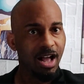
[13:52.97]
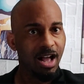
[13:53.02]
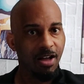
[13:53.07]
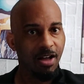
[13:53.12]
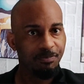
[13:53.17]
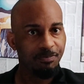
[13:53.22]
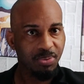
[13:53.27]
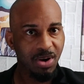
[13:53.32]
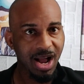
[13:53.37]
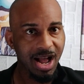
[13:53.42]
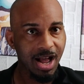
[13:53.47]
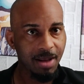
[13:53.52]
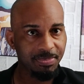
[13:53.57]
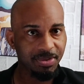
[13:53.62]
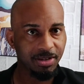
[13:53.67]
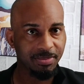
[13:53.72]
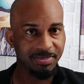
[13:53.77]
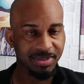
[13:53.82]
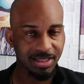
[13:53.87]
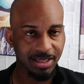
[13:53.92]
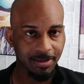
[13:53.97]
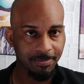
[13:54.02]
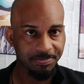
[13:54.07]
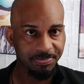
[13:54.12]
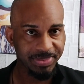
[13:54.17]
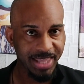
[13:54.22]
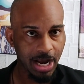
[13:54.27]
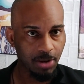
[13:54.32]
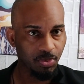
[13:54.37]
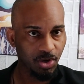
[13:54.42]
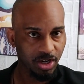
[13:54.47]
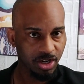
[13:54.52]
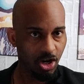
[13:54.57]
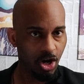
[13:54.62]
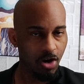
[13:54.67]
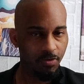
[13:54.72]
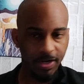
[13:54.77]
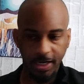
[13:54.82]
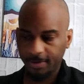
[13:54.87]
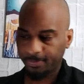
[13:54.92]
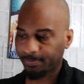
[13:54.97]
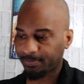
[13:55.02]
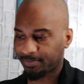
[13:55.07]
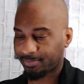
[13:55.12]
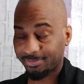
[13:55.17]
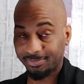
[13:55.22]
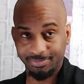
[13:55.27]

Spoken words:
of problems that were occurring.